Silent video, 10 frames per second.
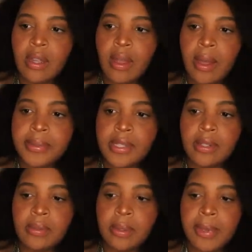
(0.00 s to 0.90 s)

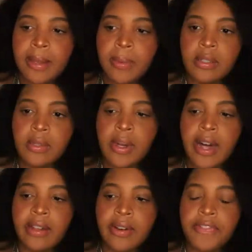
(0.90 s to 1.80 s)
Absolutely, baby. You
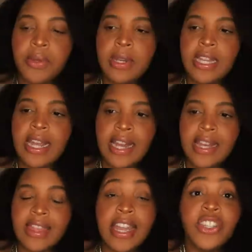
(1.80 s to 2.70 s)
holler if you need
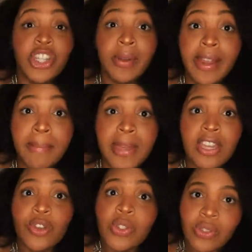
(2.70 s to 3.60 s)
anything. Do you hear me?
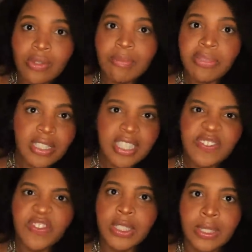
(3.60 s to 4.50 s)
You scream bloody
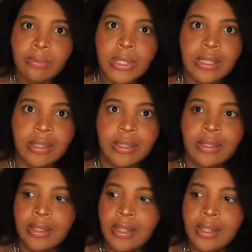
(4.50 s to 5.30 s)
fucking murder.